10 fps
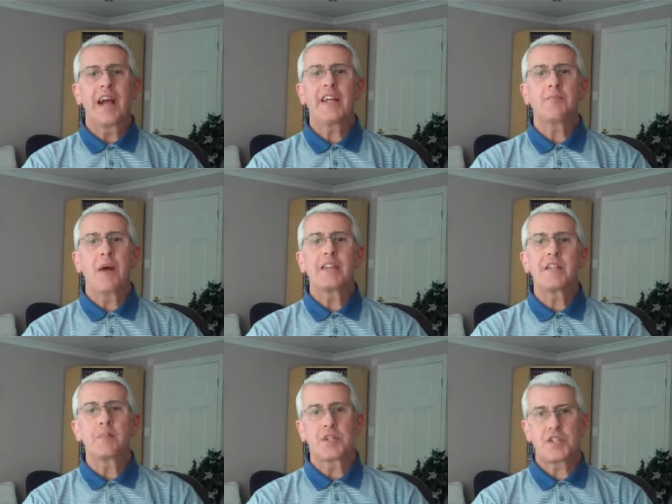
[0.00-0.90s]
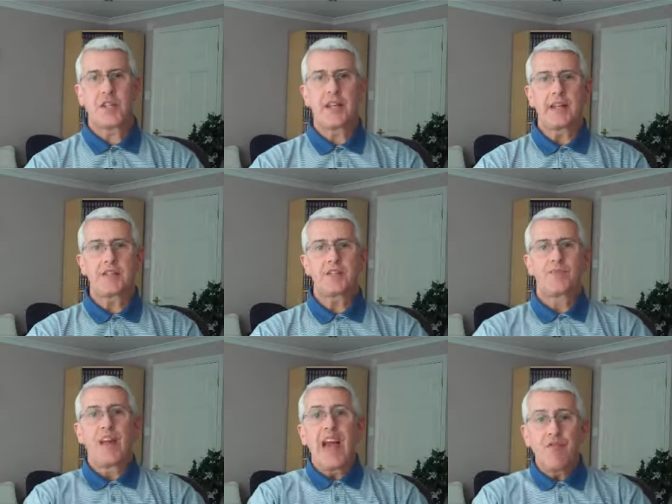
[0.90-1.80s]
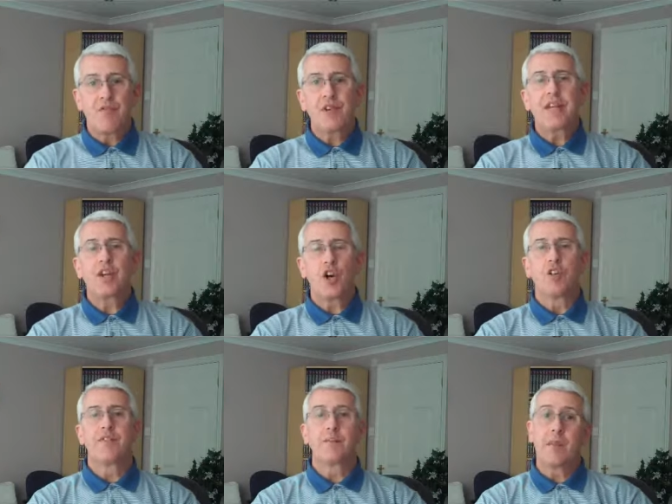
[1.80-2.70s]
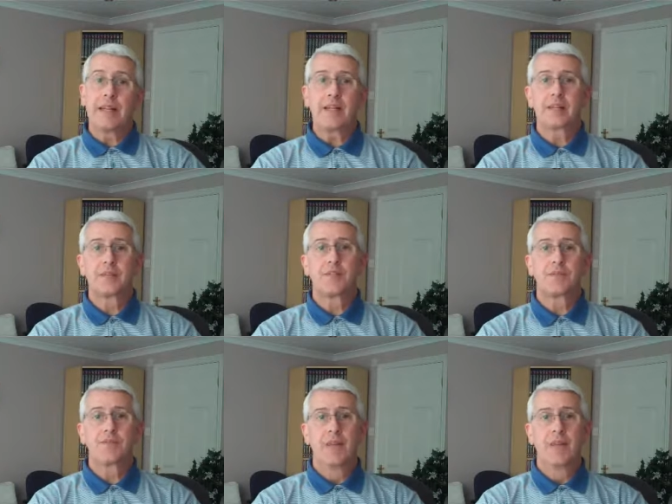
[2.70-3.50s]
the 8 basic mistakes every golfer makes.